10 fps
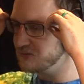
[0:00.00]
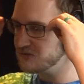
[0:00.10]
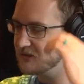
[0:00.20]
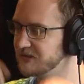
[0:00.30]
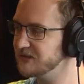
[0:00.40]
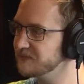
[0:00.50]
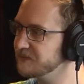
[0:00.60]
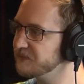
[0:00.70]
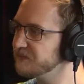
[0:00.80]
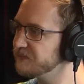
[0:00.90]
Right, you gotta want to help
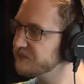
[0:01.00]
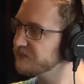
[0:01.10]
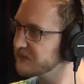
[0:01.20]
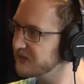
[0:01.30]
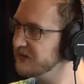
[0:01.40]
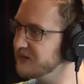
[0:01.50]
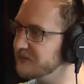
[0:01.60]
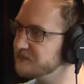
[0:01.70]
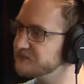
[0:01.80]
yourself, and